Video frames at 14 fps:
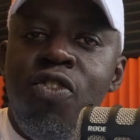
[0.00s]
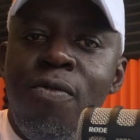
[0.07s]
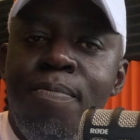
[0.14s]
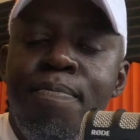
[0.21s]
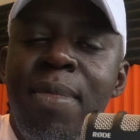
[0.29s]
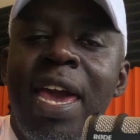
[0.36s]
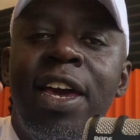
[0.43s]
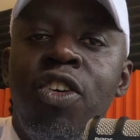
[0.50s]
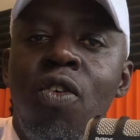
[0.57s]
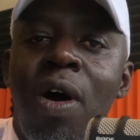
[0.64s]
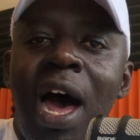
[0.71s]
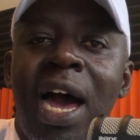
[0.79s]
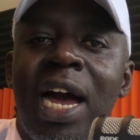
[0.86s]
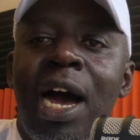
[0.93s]
You make
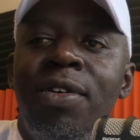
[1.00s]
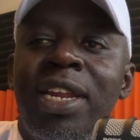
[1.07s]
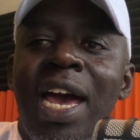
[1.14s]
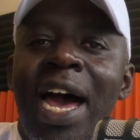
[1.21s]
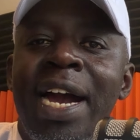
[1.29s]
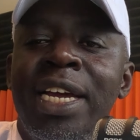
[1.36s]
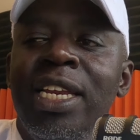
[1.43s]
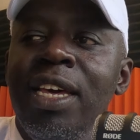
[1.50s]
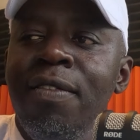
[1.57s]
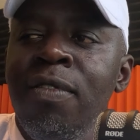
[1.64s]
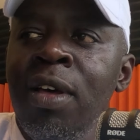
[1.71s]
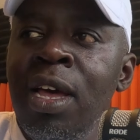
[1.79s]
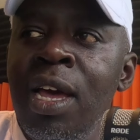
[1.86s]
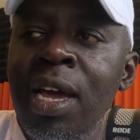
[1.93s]
your account active.
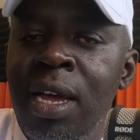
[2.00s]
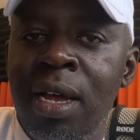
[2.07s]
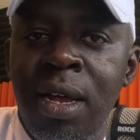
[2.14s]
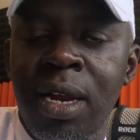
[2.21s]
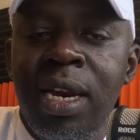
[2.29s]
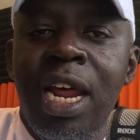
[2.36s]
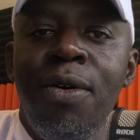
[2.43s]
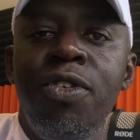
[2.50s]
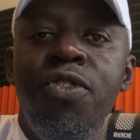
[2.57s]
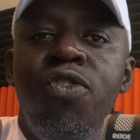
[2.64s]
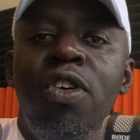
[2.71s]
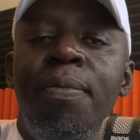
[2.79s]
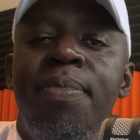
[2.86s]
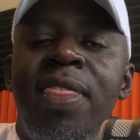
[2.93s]
They will
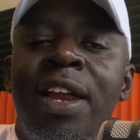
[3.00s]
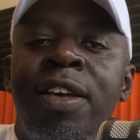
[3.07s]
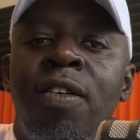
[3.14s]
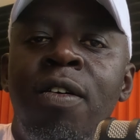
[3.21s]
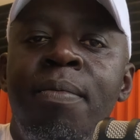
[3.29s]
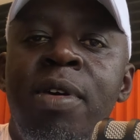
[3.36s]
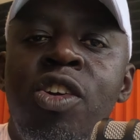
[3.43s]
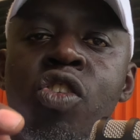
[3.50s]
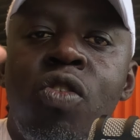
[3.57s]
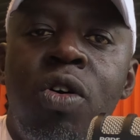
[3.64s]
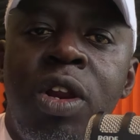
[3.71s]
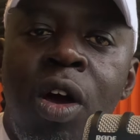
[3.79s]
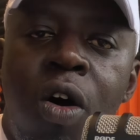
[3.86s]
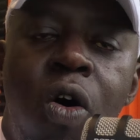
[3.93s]
drop that
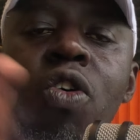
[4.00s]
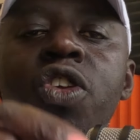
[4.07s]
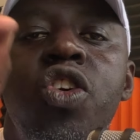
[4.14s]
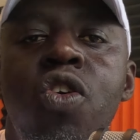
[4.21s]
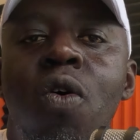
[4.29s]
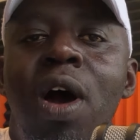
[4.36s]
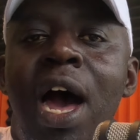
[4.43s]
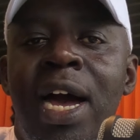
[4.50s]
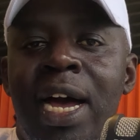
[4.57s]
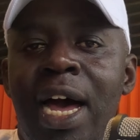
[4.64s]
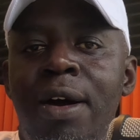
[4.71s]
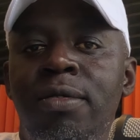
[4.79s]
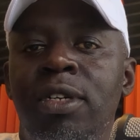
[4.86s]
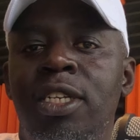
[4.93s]
commission on your
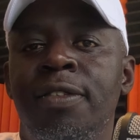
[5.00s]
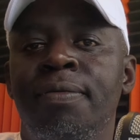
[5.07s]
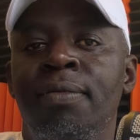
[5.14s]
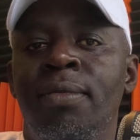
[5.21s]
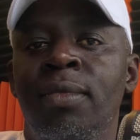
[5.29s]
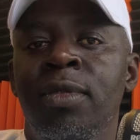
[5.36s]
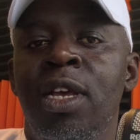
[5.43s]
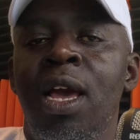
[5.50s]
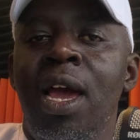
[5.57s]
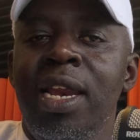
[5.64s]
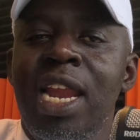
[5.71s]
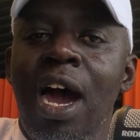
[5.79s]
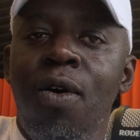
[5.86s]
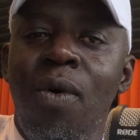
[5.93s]
account.
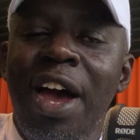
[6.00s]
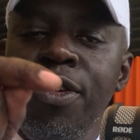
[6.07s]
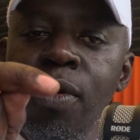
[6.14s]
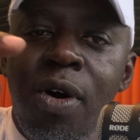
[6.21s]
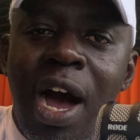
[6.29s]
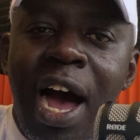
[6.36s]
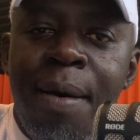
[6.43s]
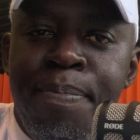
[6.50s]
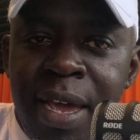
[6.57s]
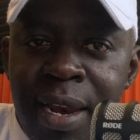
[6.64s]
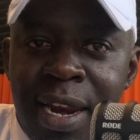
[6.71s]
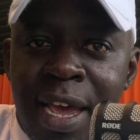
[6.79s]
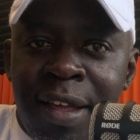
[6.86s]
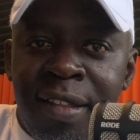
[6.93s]
Now, what will
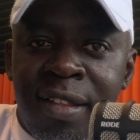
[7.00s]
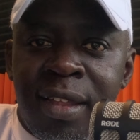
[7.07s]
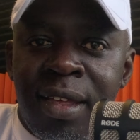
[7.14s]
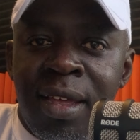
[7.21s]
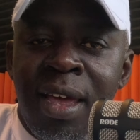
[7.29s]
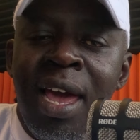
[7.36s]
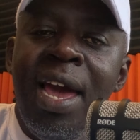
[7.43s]
happen next?